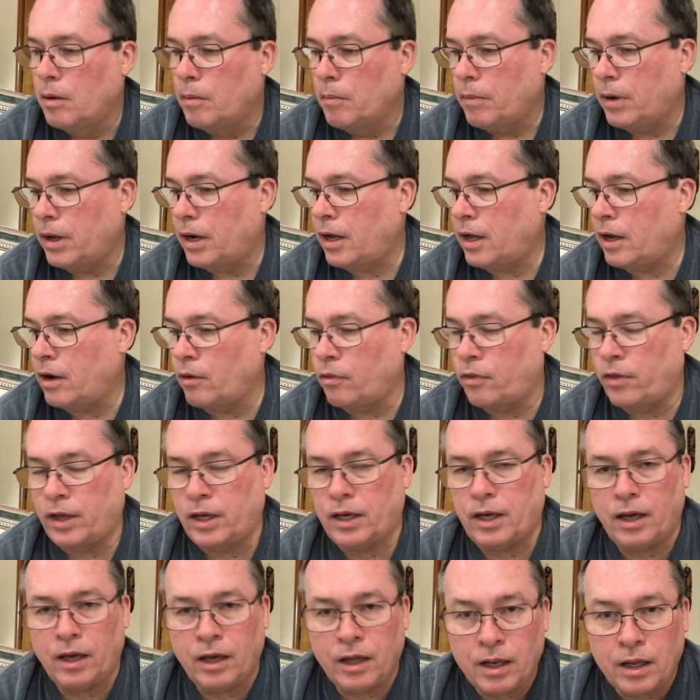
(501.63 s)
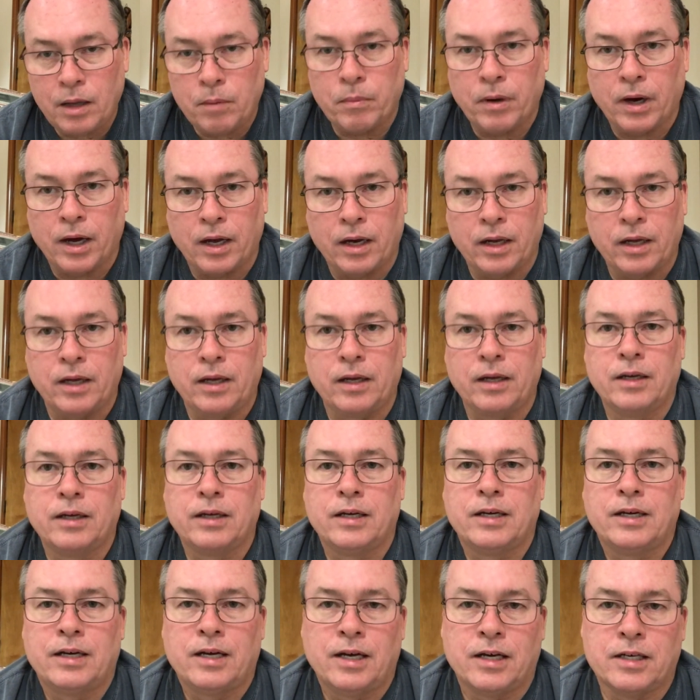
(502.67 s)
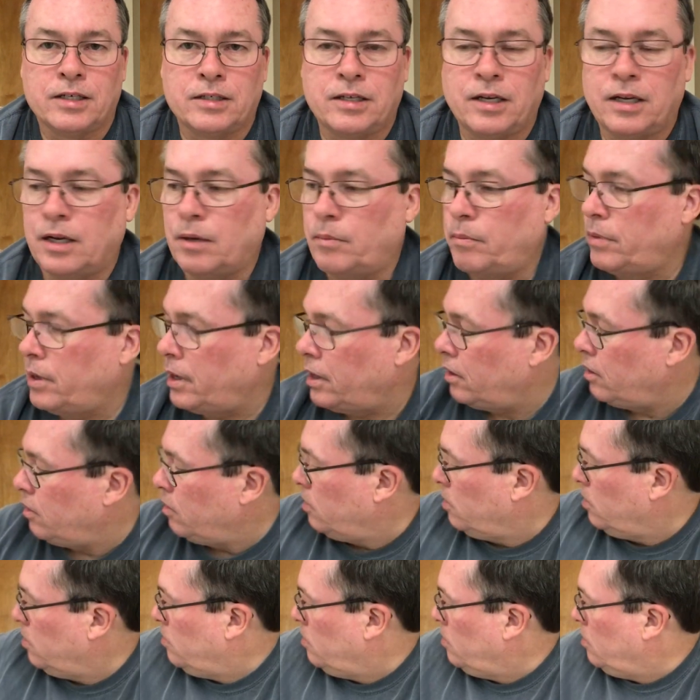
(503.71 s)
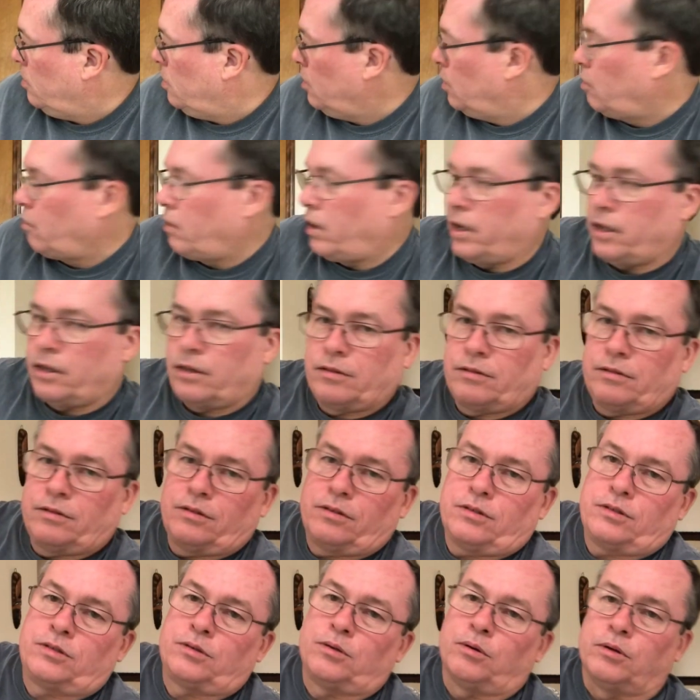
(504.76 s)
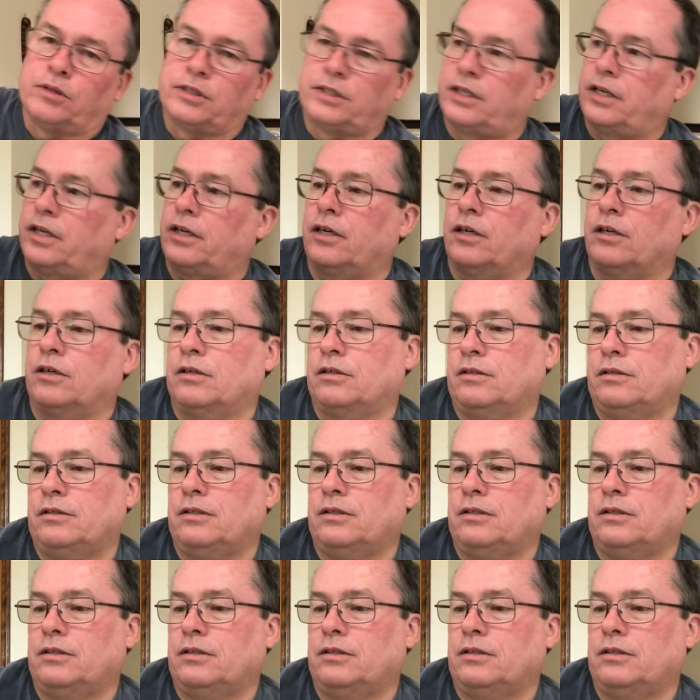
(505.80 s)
but I don't think anybody has done it better than the great soul singer